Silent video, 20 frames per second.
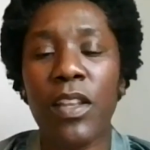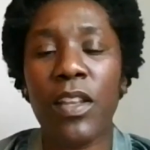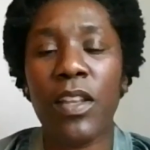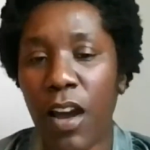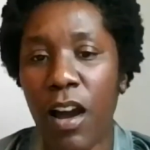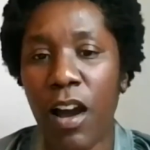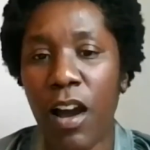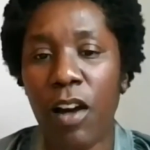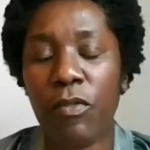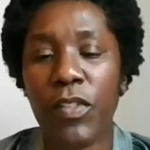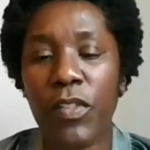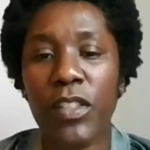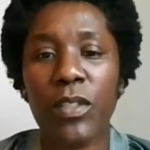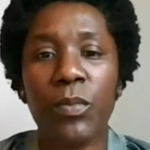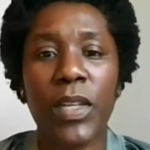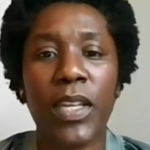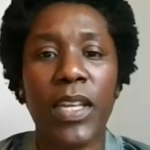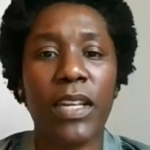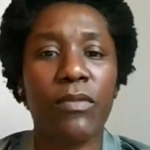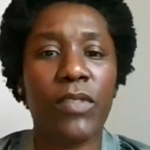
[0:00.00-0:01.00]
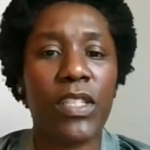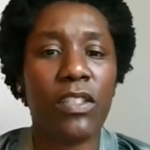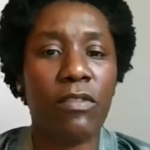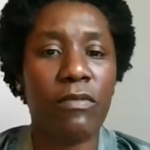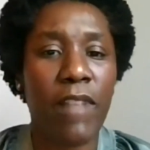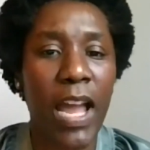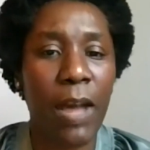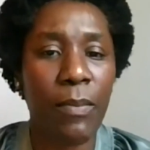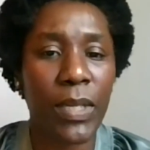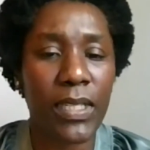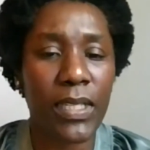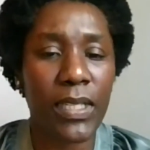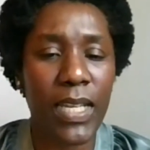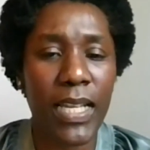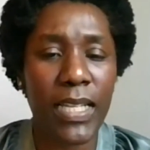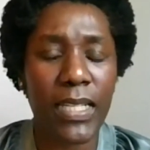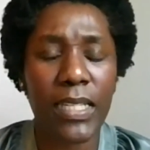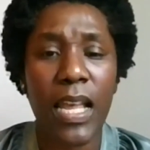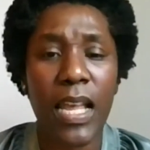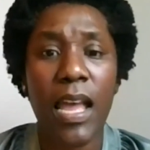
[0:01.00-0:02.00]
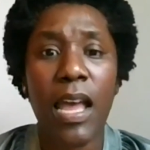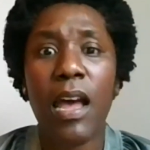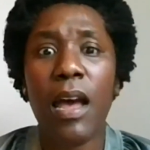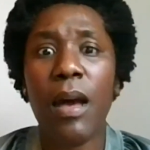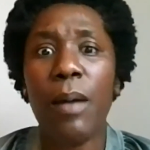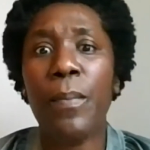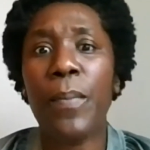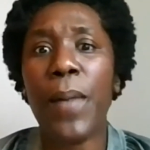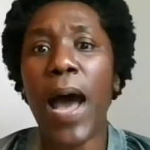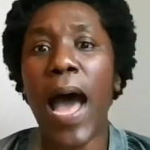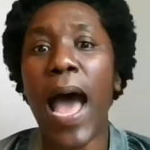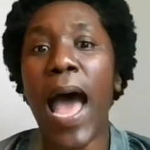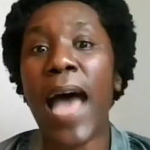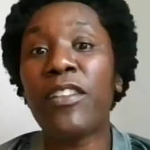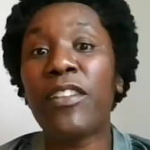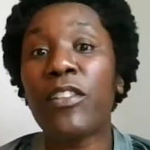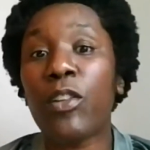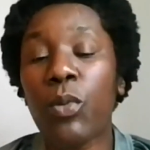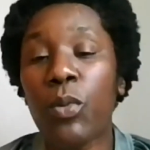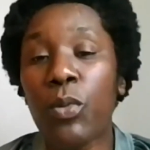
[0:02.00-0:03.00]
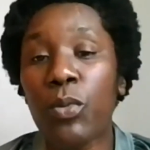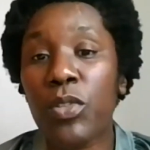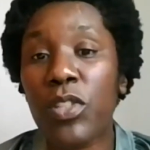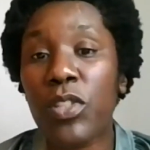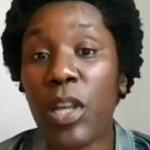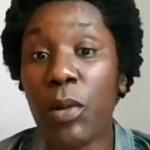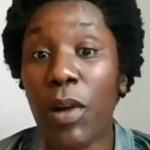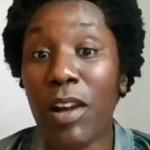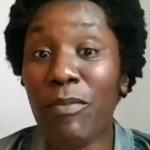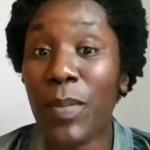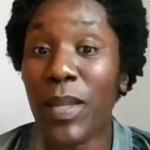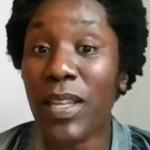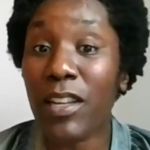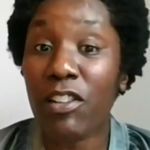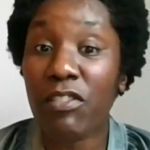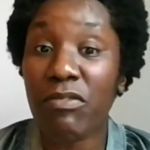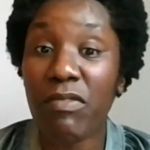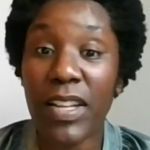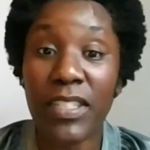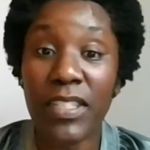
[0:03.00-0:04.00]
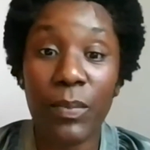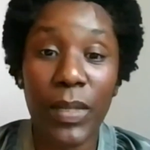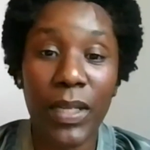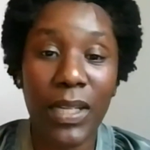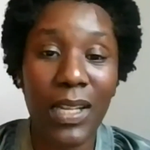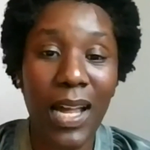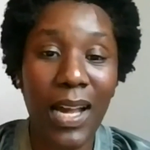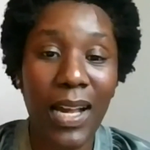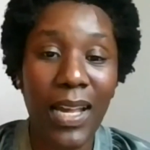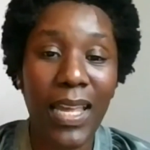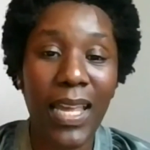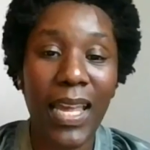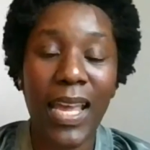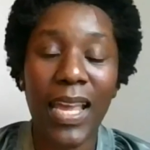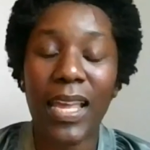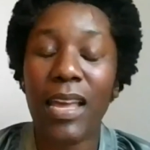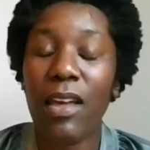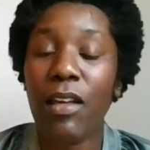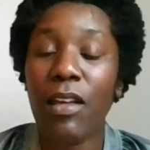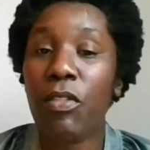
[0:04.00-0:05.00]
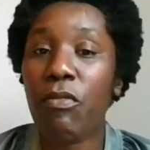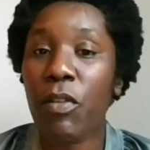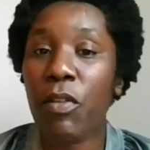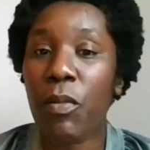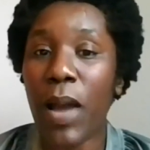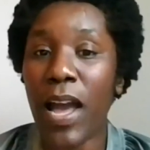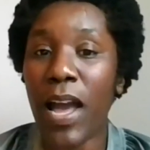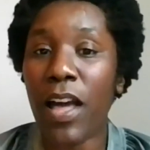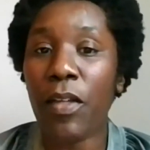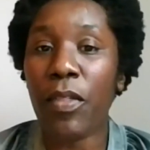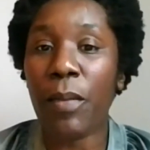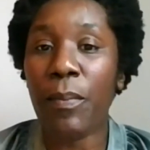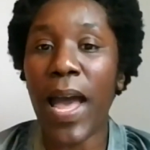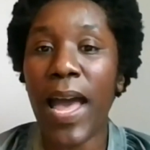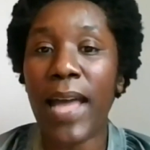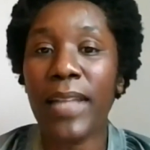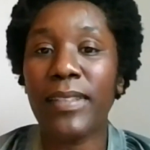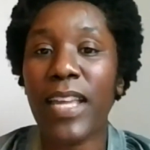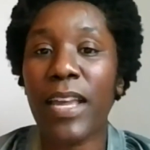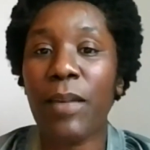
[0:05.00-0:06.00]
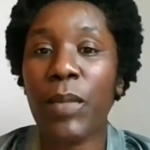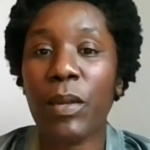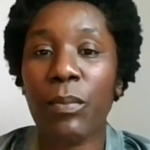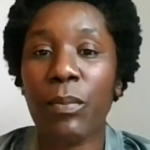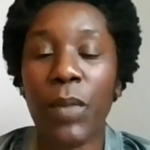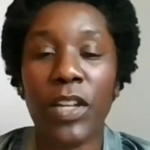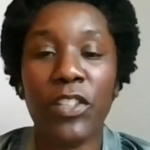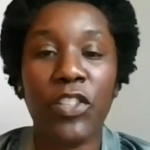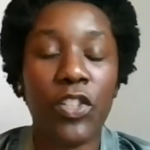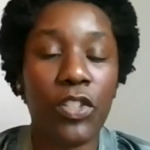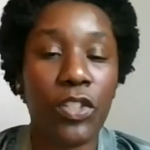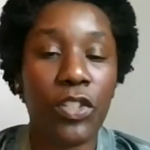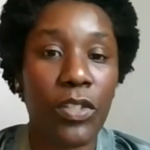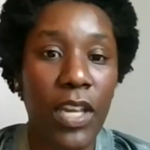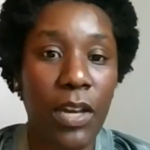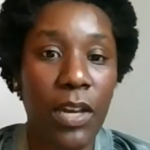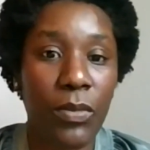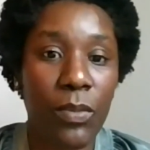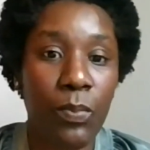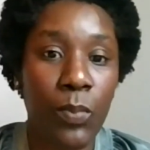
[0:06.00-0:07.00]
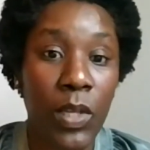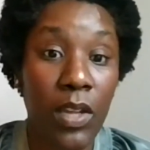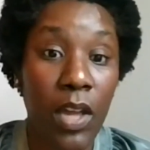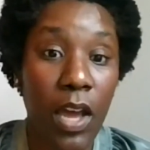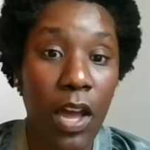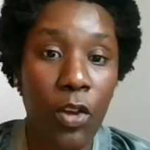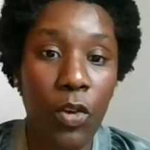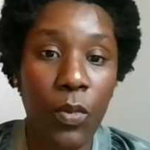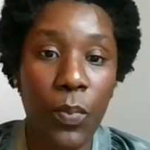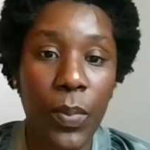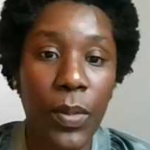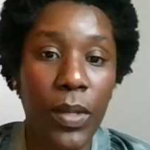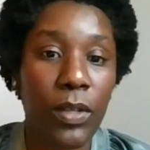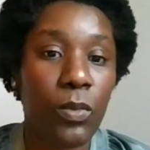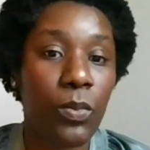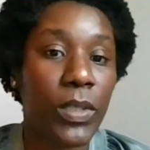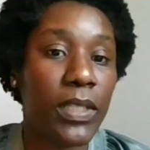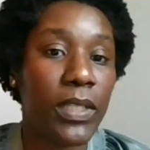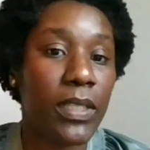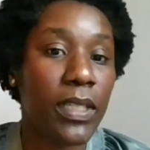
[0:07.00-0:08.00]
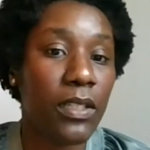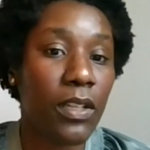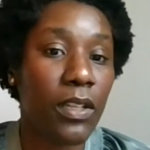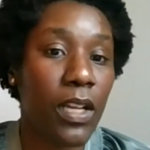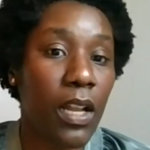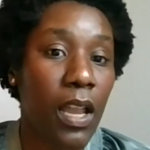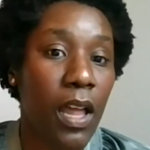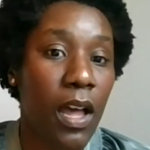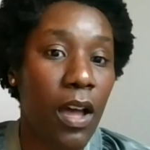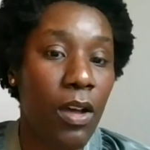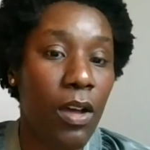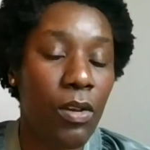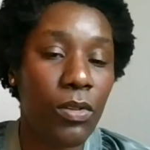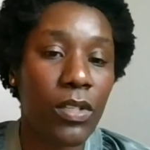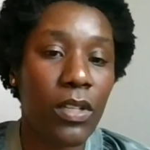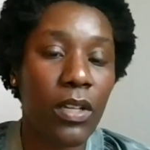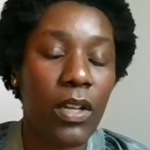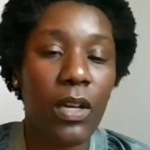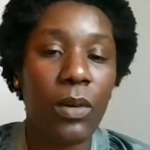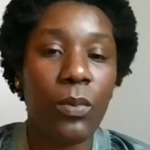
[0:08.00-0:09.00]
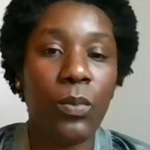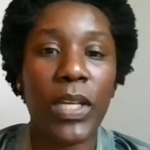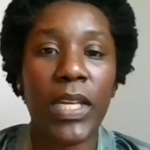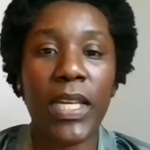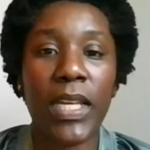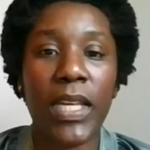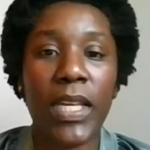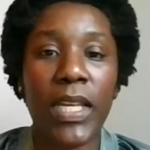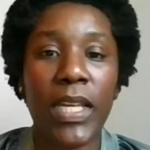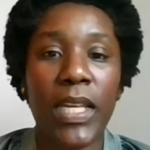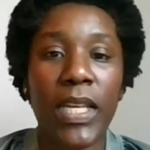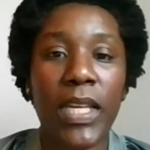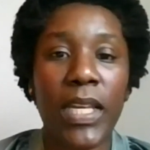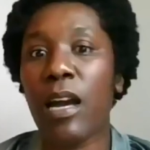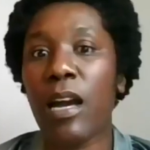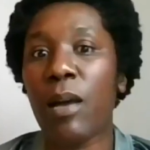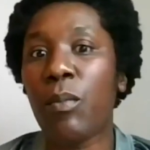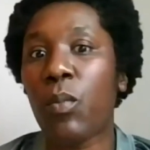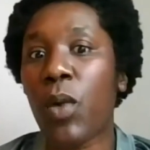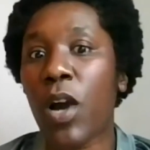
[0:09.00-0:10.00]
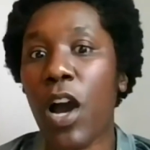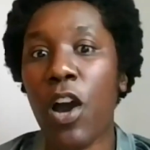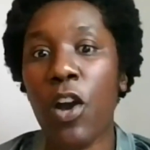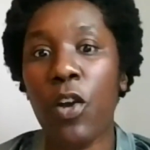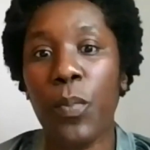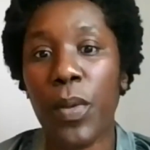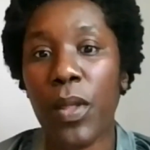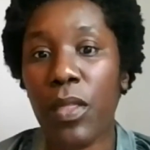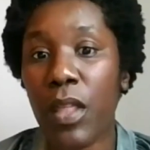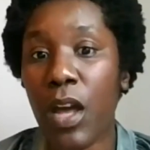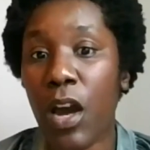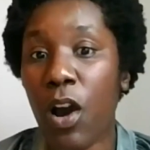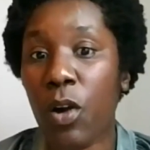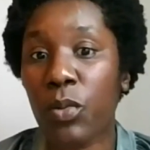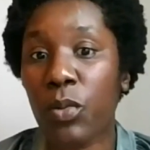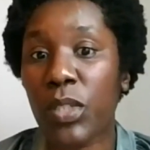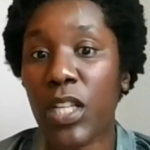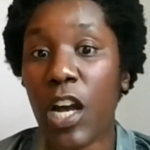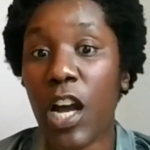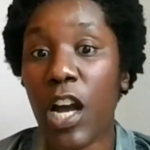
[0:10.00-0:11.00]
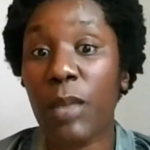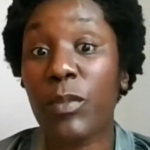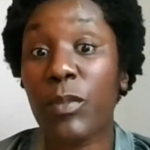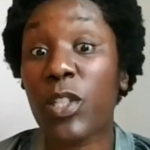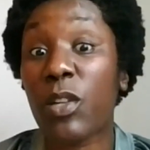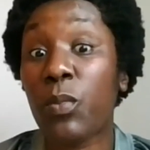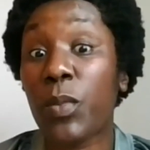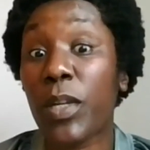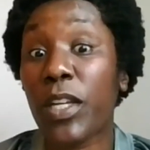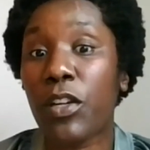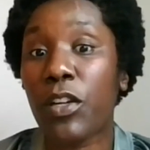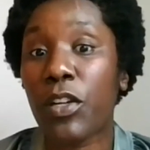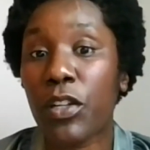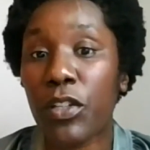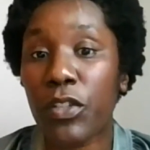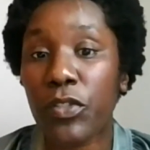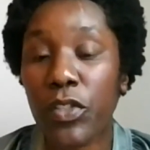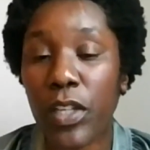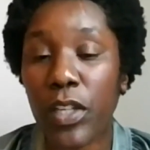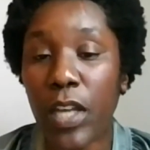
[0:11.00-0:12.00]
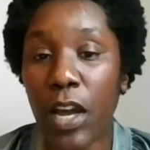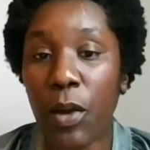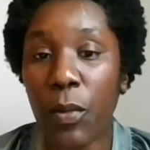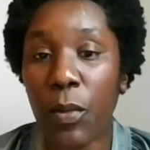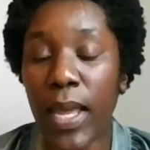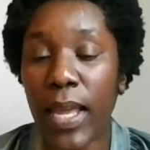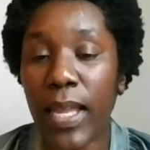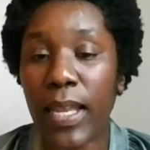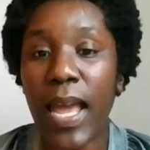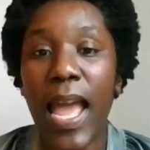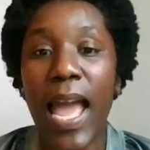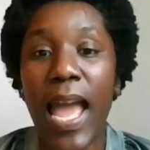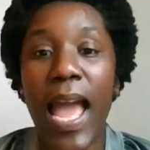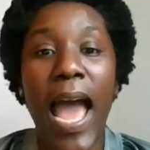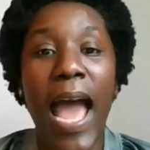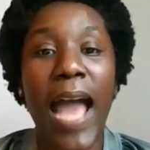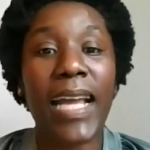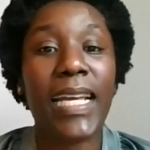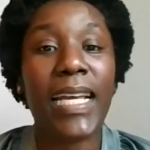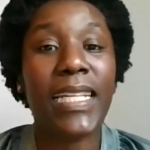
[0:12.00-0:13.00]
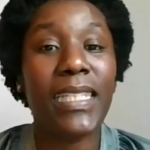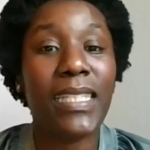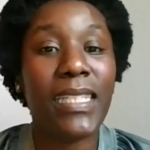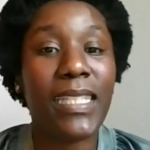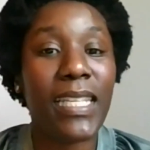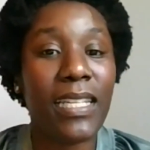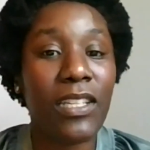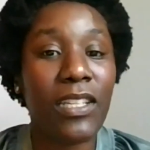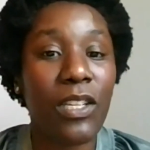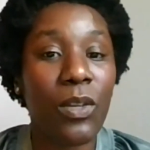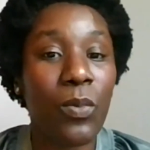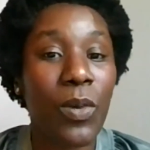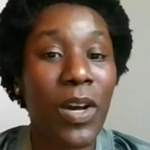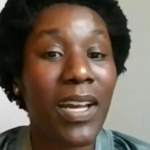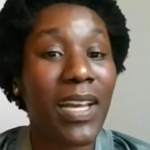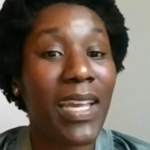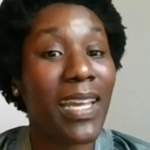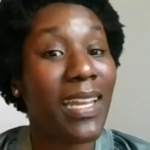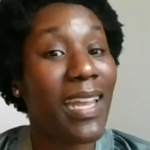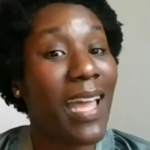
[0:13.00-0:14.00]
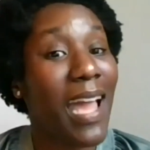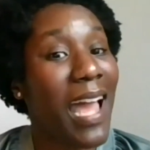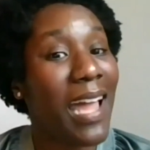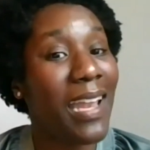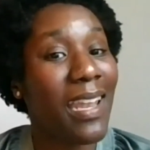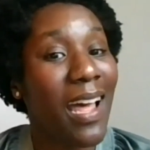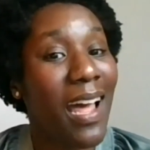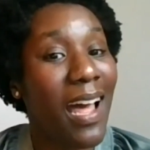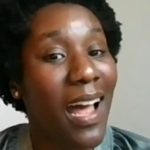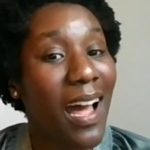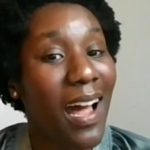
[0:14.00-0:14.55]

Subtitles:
carvers, we have ceramicists, and also I've been incredibly lucky. Throughout the pandemic, my studio has been opened. We didn't close. We were open the whole time, so we could go in and continue working. And